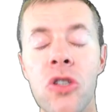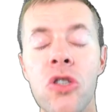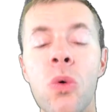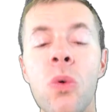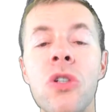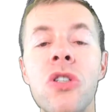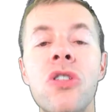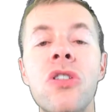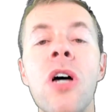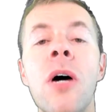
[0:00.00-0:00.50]
So
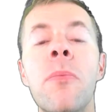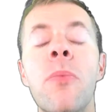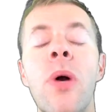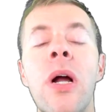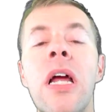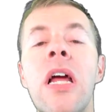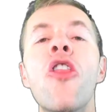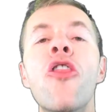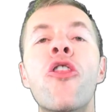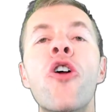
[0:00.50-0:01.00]
in
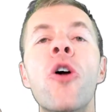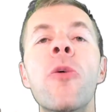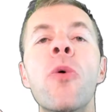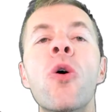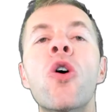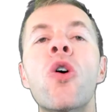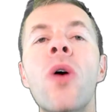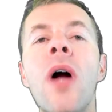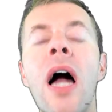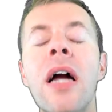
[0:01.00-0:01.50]
summary,
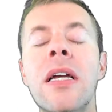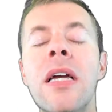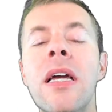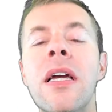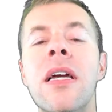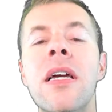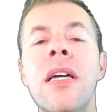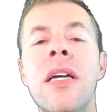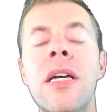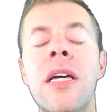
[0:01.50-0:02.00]
thermal
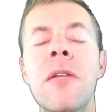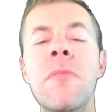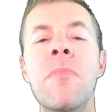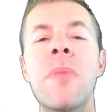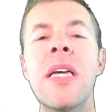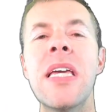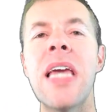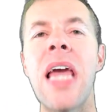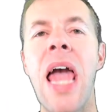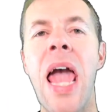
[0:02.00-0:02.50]
cracking can
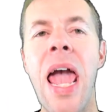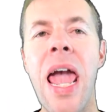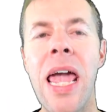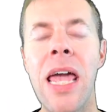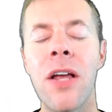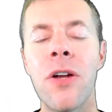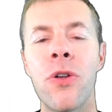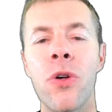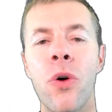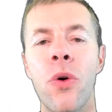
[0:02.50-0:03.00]
be
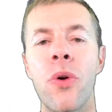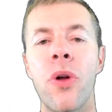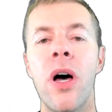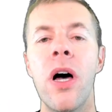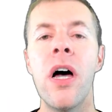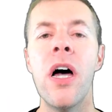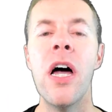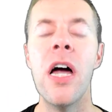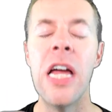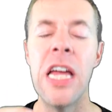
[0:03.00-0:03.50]
handled
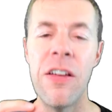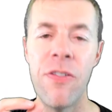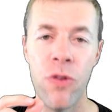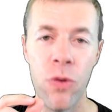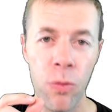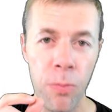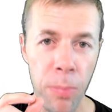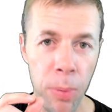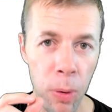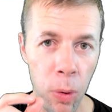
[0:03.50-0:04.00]
if
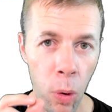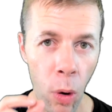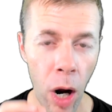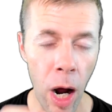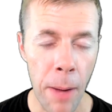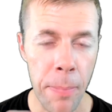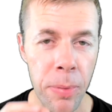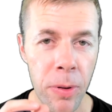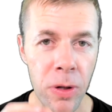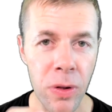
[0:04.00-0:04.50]
you
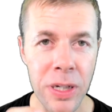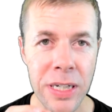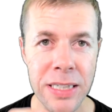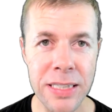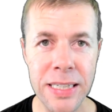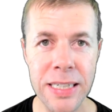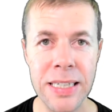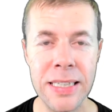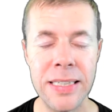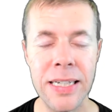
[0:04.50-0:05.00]
properly
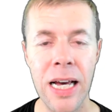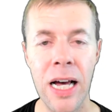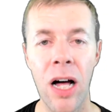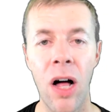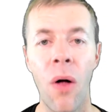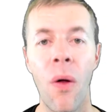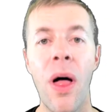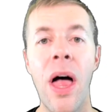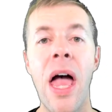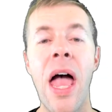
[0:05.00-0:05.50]

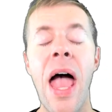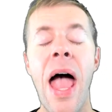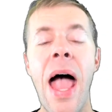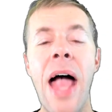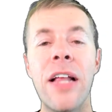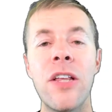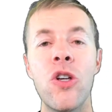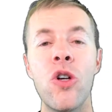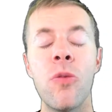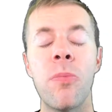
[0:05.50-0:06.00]
detail
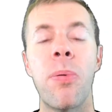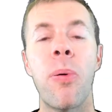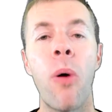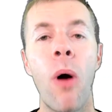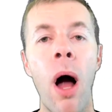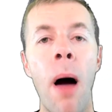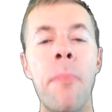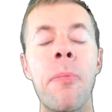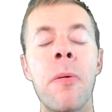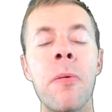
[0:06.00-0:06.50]
and you
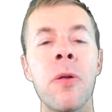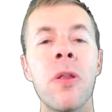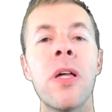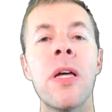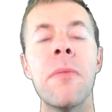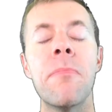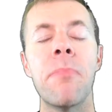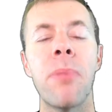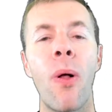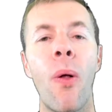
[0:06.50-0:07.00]

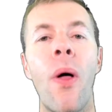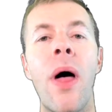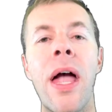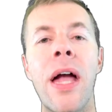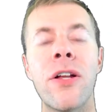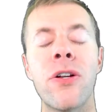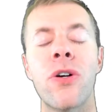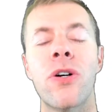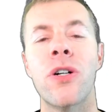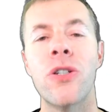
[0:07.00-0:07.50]
properly
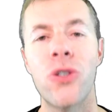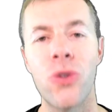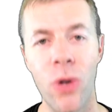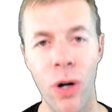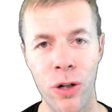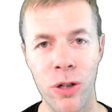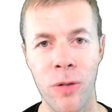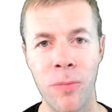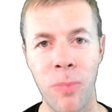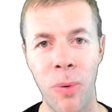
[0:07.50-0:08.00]
plan your
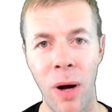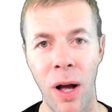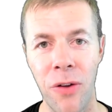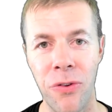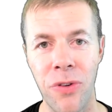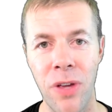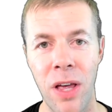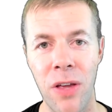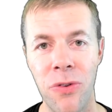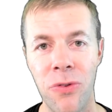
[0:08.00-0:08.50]
construction
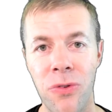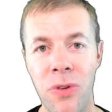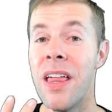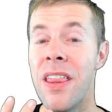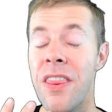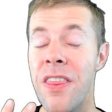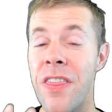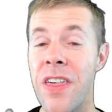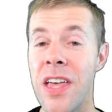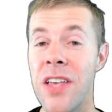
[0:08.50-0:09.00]
process.
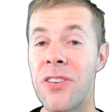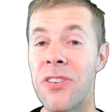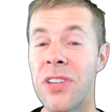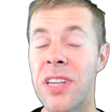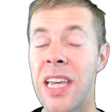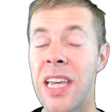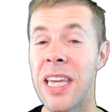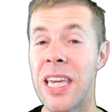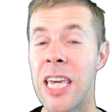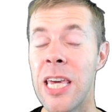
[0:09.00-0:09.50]
This
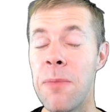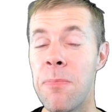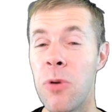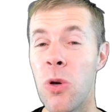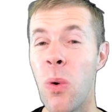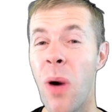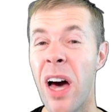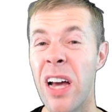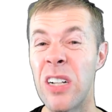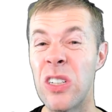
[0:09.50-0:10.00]
keep
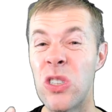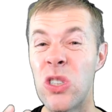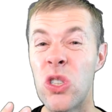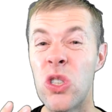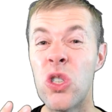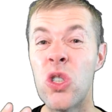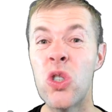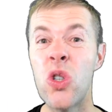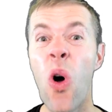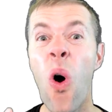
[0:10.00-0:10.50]
you out of
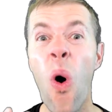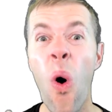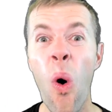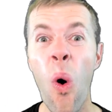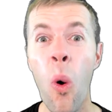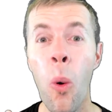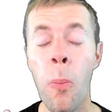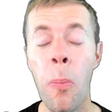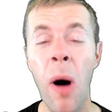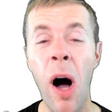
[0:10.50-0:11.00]

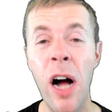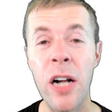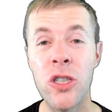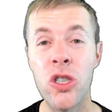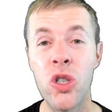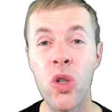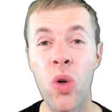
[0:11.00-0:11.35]
so much